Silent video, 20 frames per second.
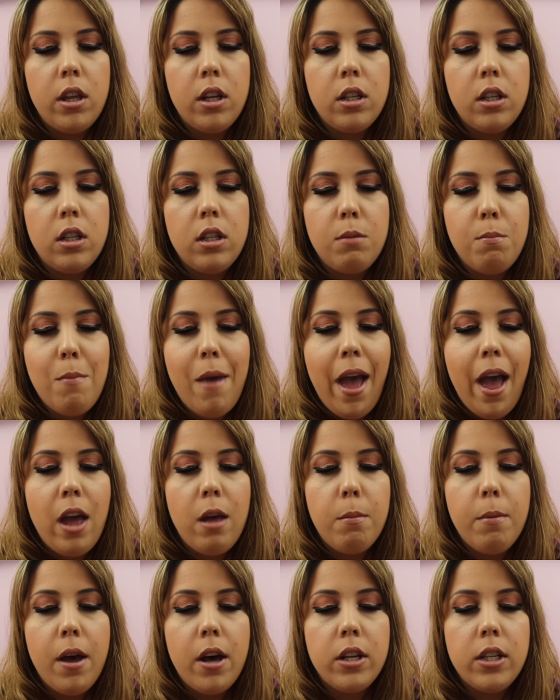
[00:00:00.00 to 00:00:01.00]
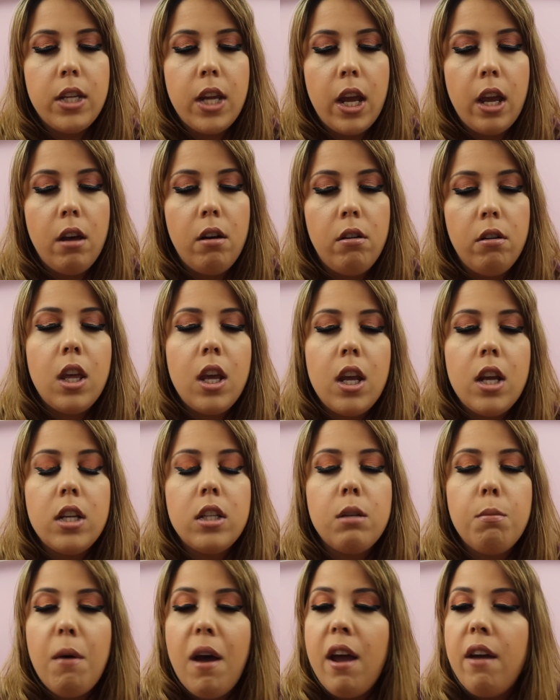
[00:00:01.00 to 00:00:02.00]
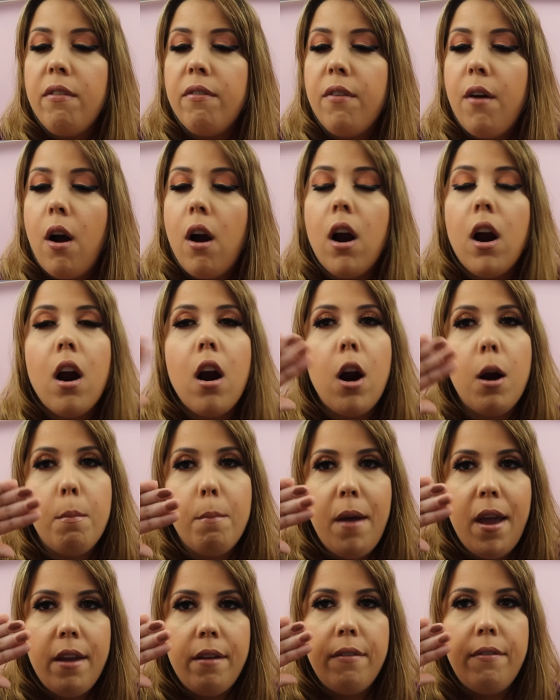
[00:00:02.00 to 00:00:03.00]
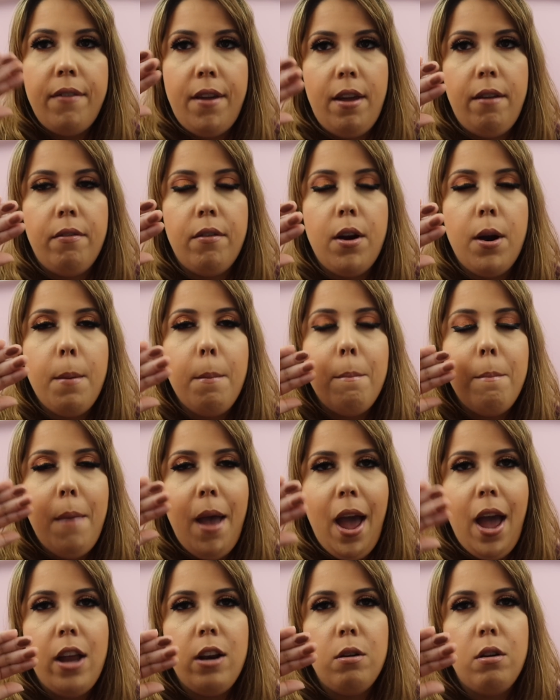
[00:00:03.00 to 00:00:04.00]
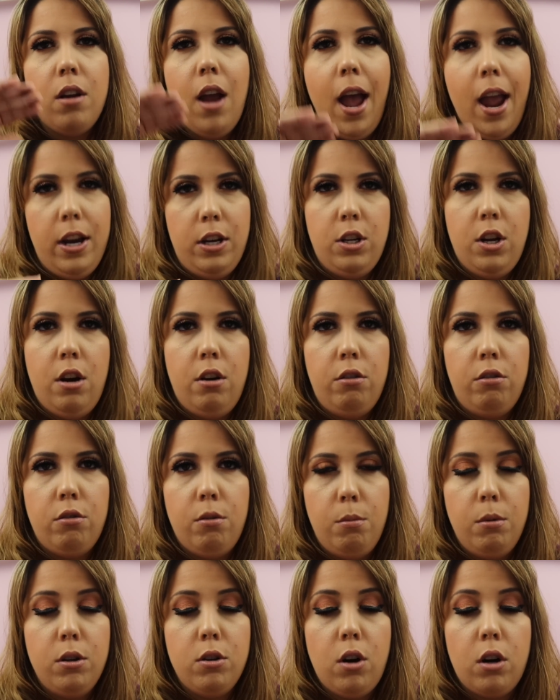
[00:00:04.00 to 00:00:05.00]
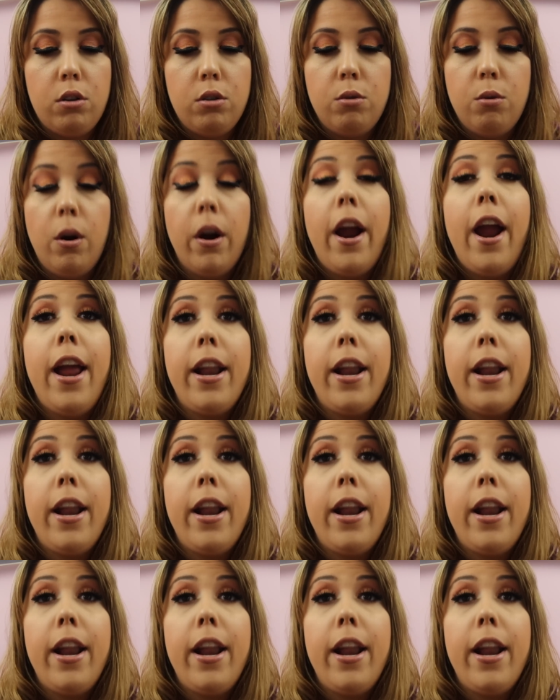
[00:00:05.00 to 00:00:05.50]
This is Matte About Town. These by far are my favorite matte eyeshadows from the drugstore,